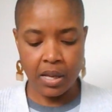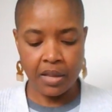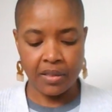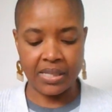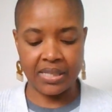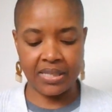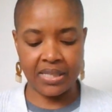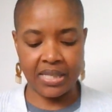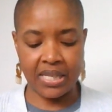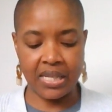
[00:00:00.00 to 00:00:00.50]

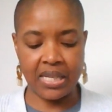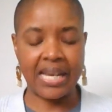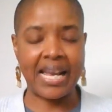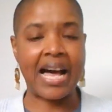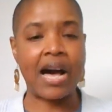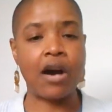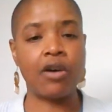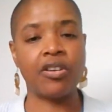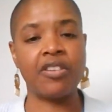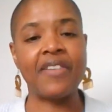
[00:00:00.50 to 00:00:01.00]
the sending
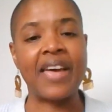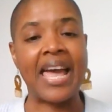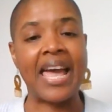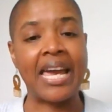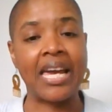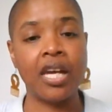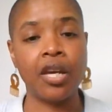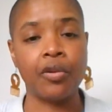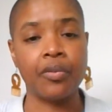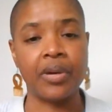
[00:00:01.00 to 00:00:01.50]
out of
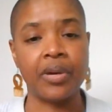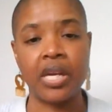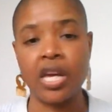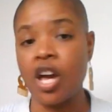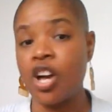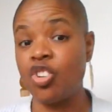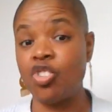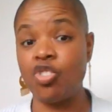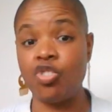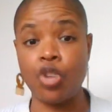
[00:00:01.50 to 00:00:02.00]
angry,
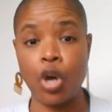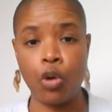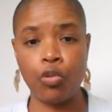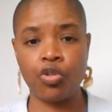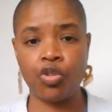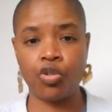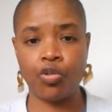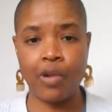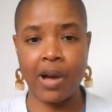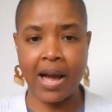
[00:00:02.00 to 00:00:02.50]
don't
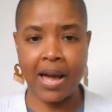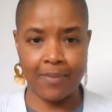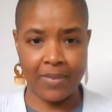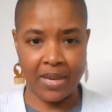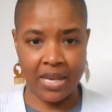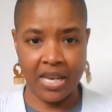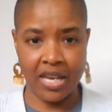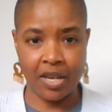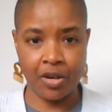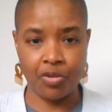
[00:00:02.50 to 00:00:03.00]
try
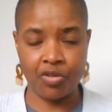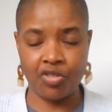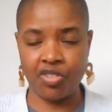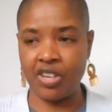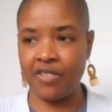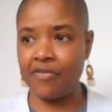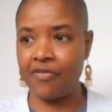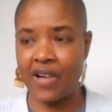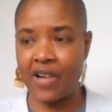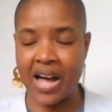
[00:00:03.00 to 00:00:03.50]
me energy
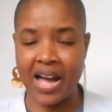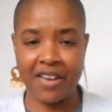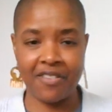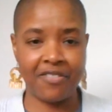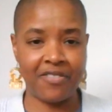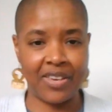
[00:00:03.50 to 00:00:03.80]
5